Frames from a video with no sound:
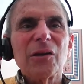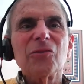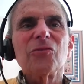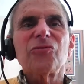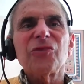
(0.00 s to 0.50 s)
Can
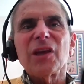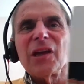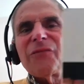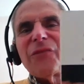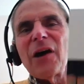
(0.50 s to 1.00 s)
you see
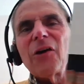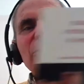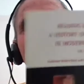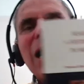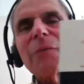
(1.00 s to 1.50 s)
it if I
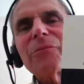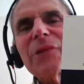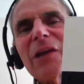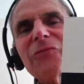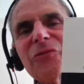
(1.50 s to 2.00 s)
hold it up?
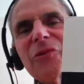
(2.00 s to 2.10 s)
Yes?